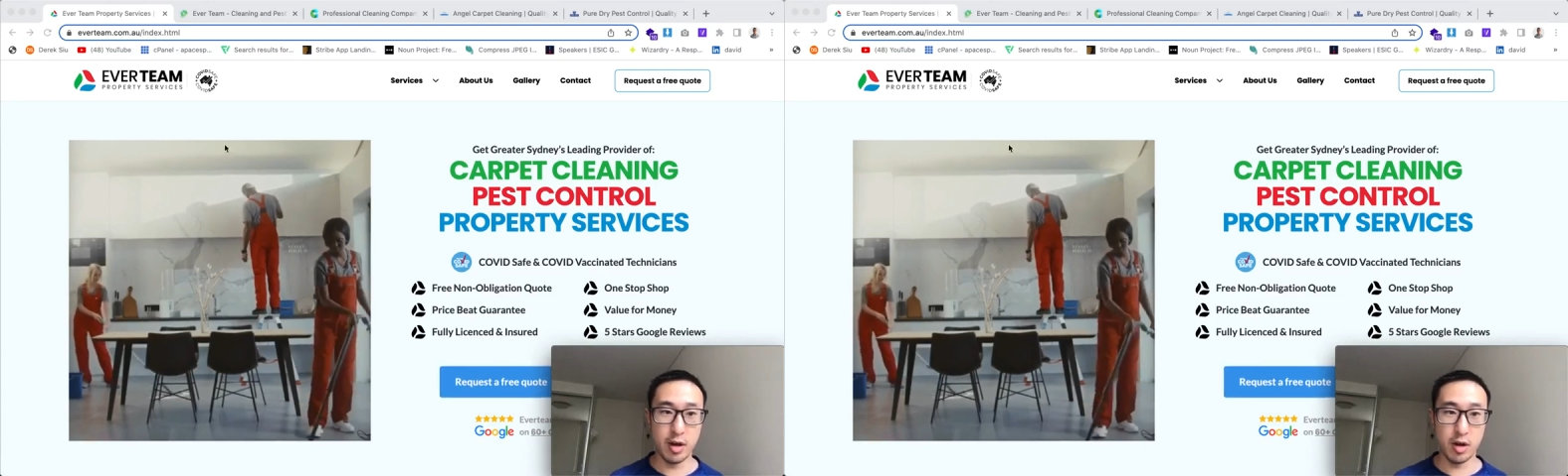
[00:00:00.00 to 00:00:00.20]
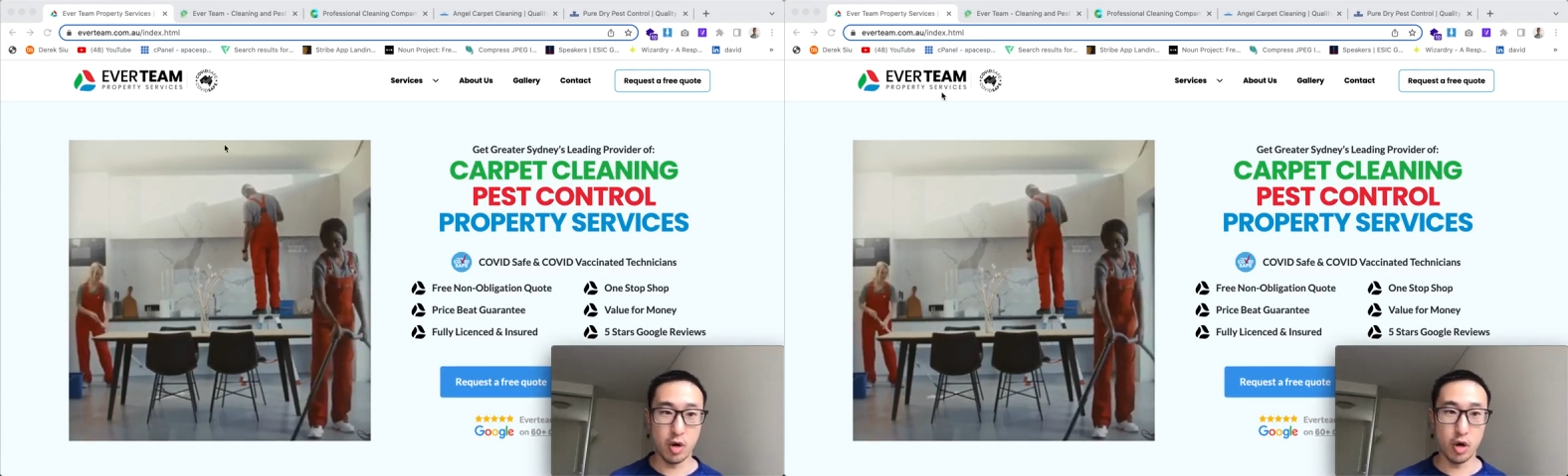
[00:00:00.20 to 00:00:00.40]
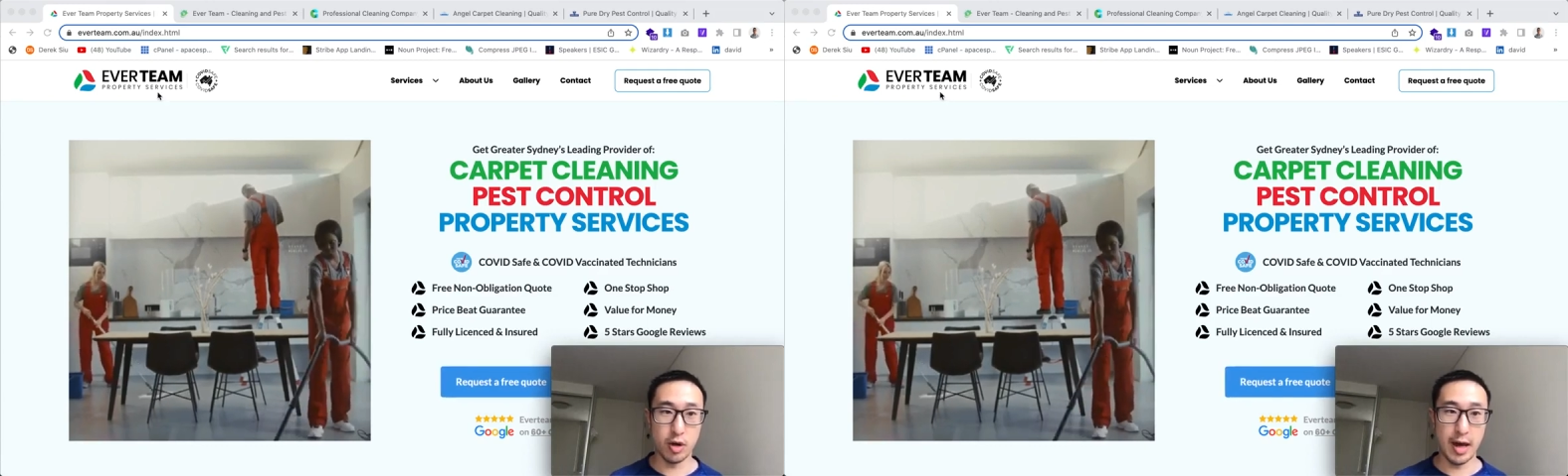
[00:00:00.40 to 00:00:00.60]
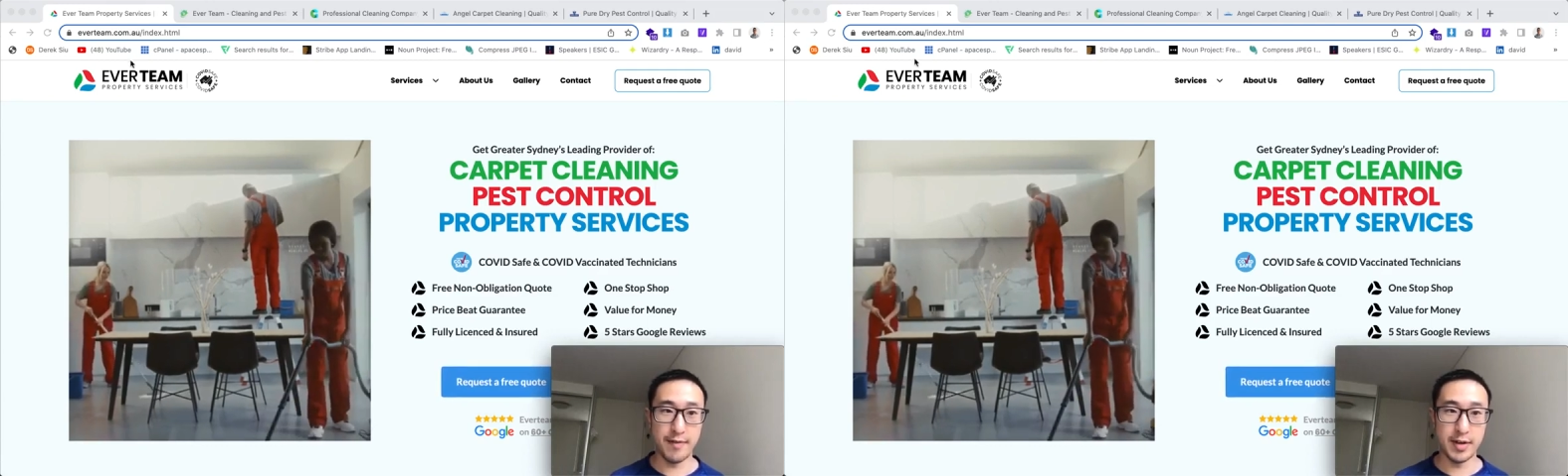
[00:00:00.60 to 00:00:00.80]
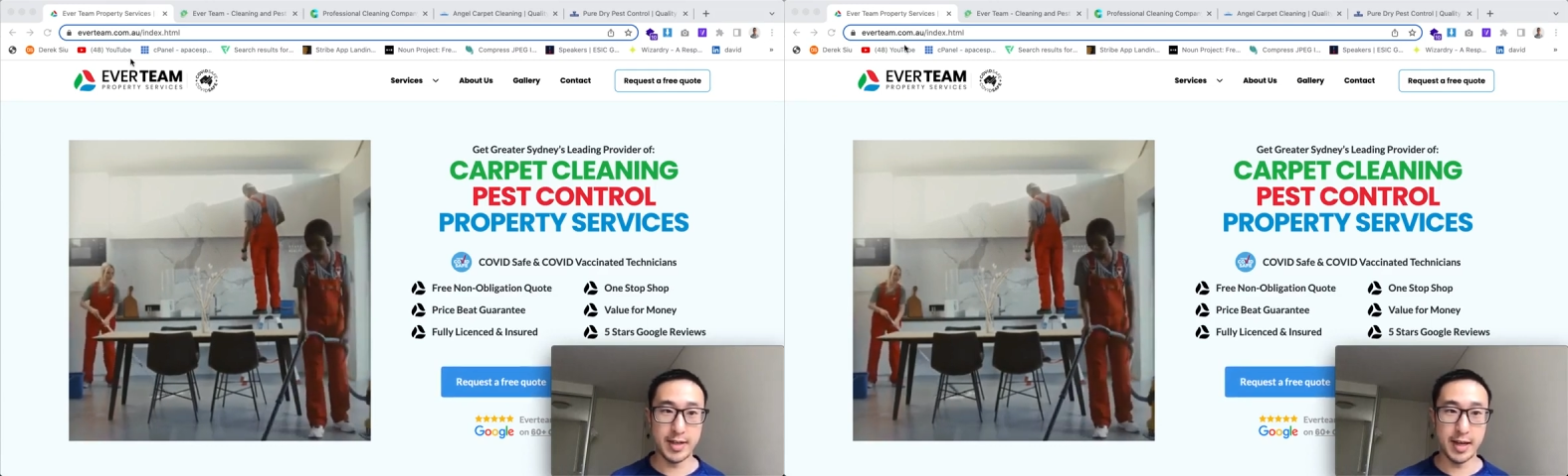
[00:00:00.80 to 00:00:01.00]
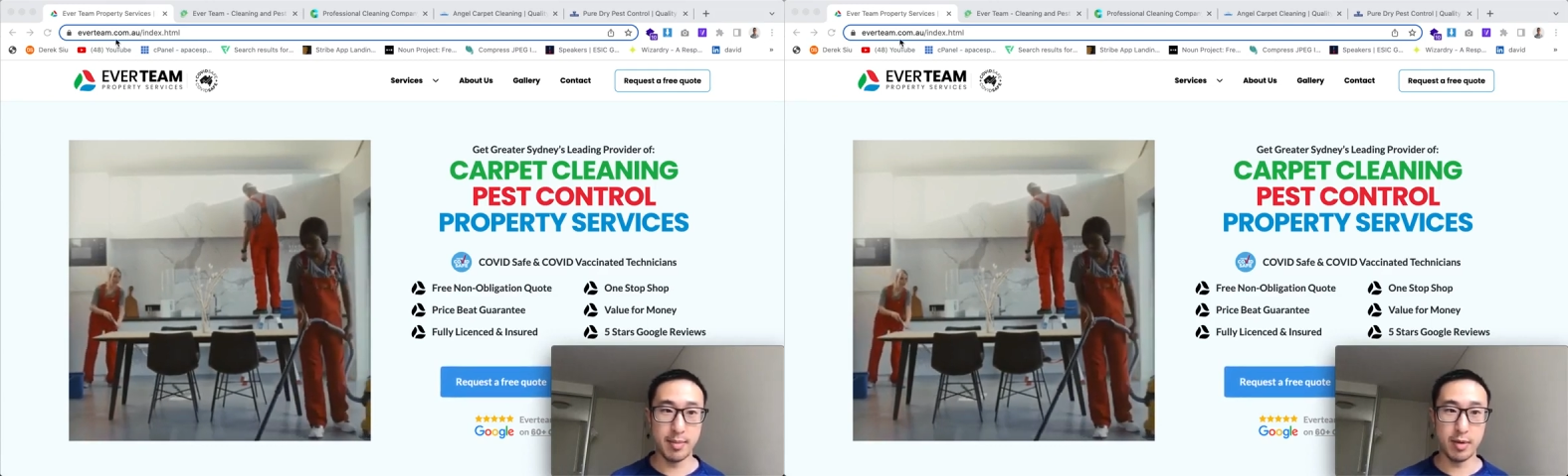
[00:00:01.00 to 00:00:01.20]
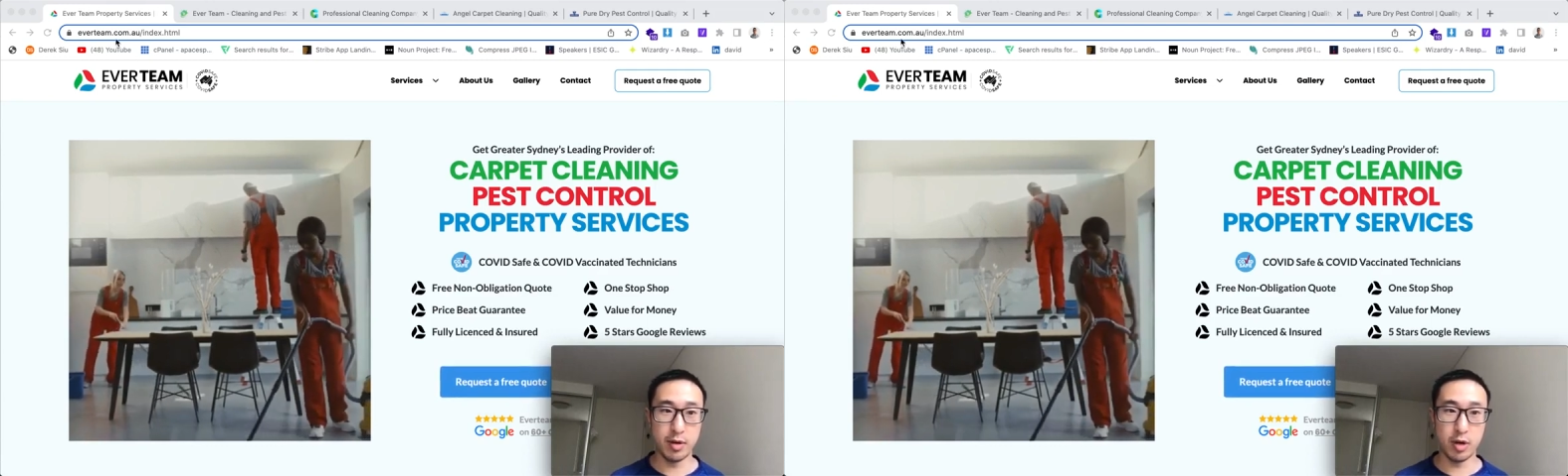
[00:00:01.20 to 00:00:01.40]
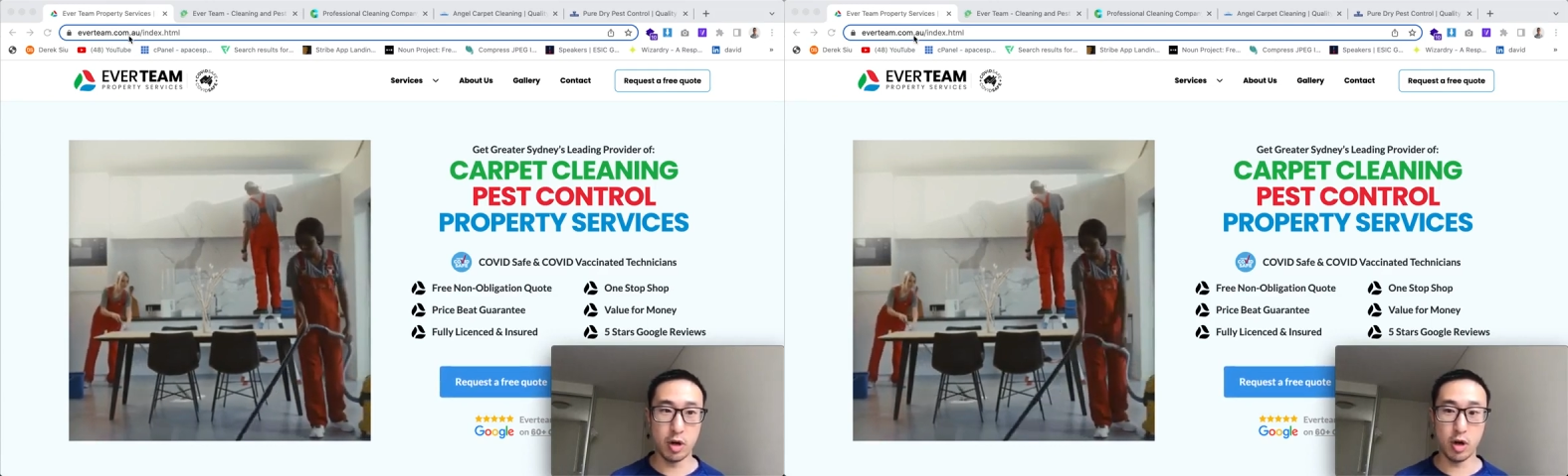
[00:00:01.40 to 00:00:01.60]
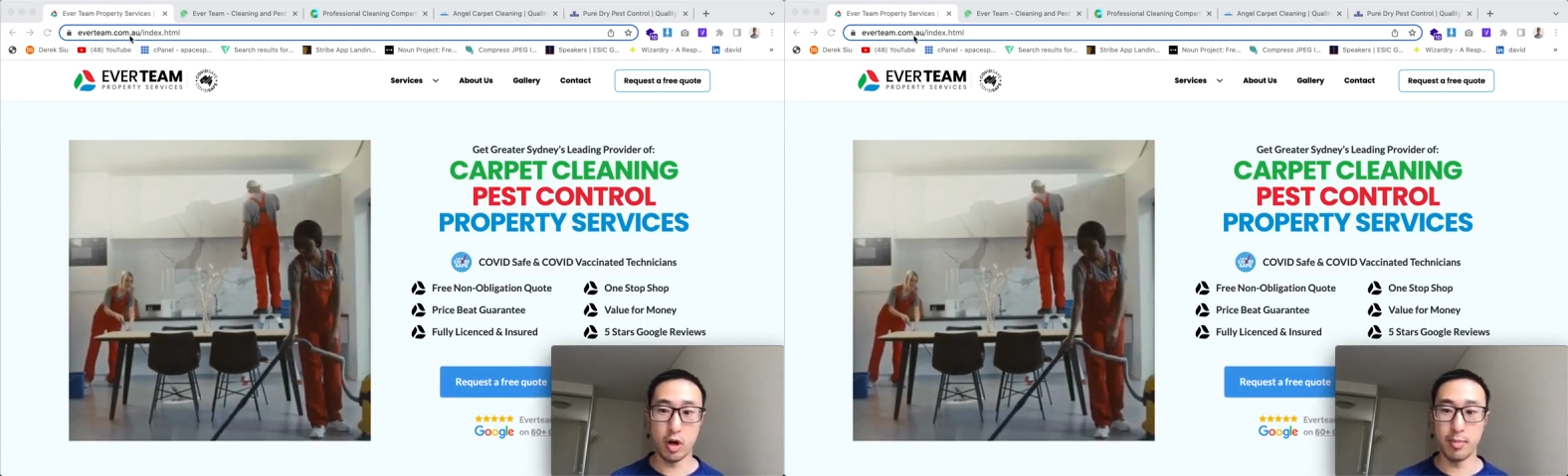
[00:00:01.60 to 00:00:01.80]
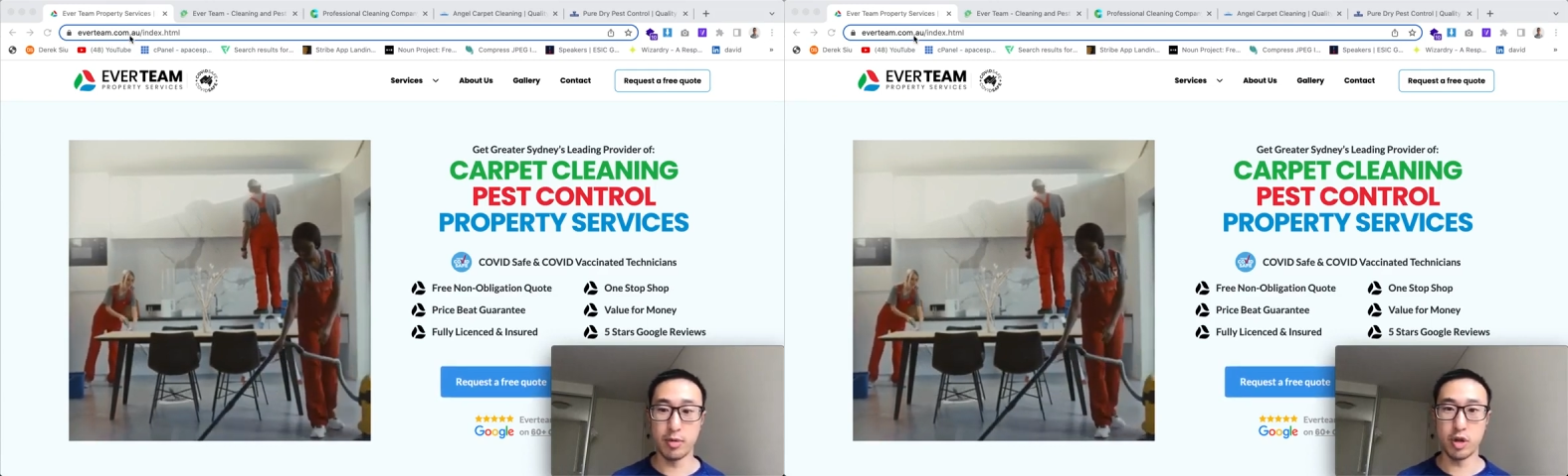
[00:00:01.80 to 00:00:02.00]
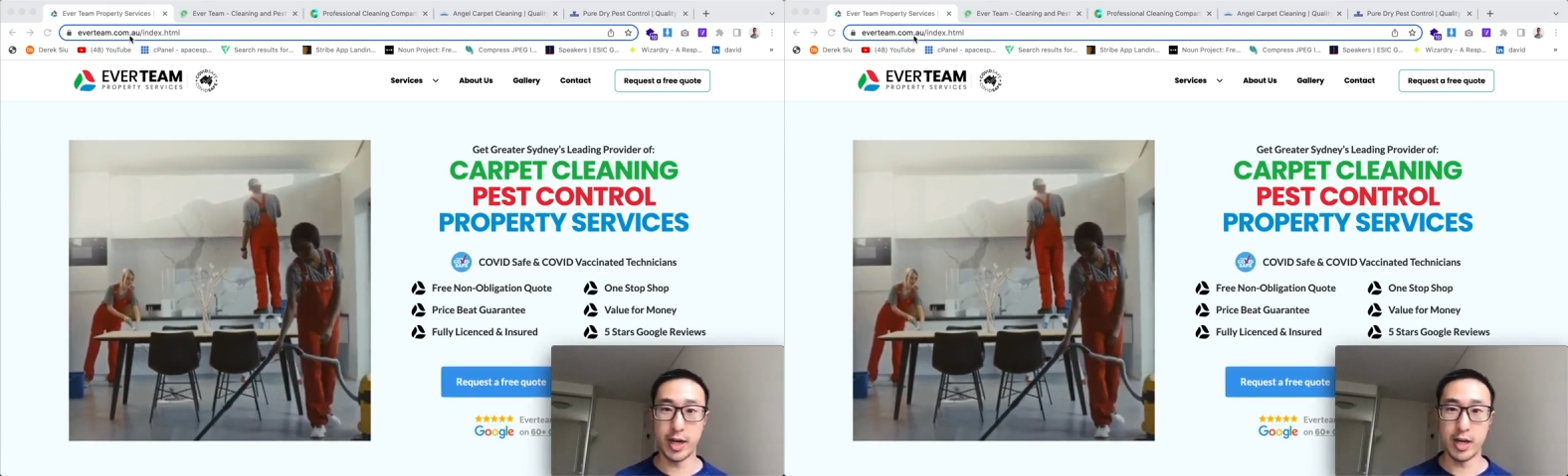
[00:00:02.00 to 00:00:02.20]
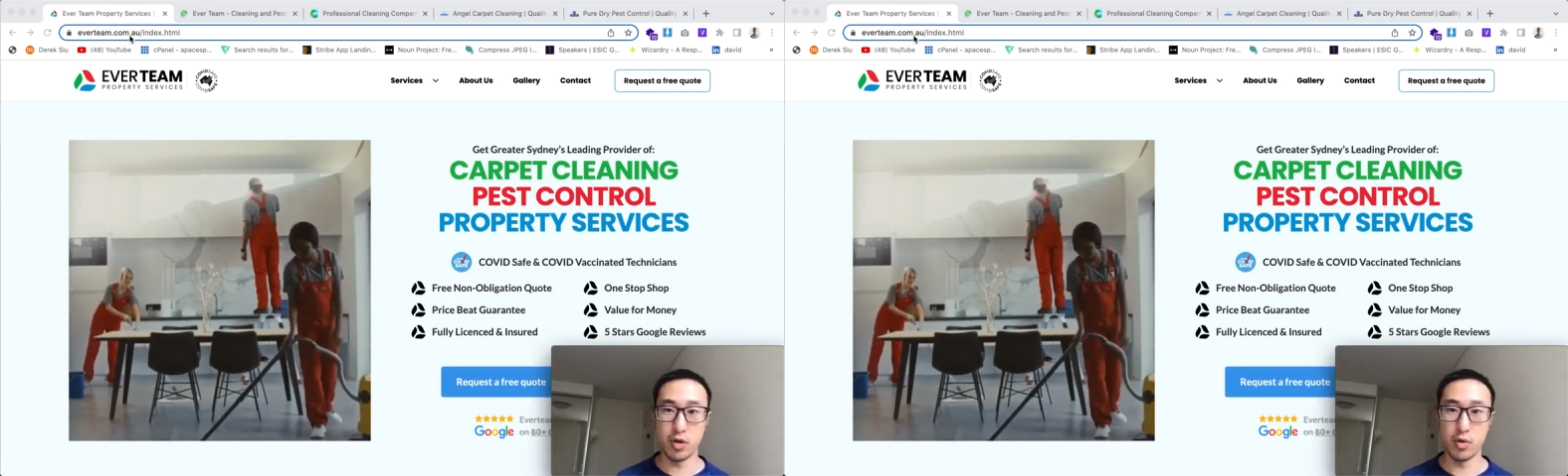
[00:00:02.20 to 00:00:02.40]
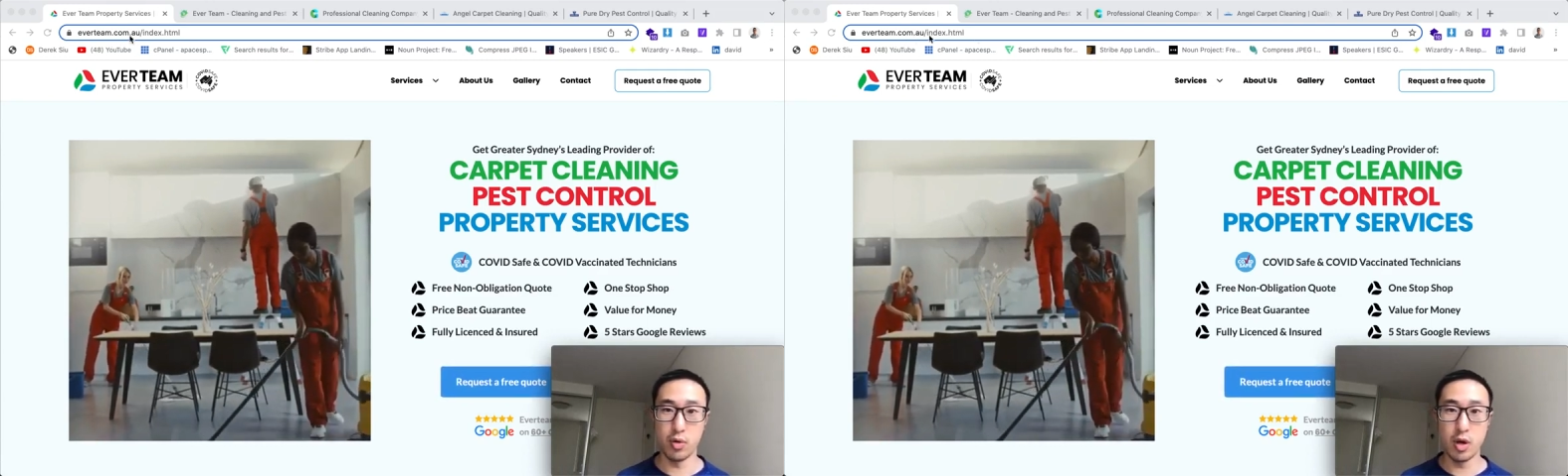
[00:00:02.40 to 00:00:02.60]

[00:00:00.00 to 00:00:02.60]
called everteam.com.au.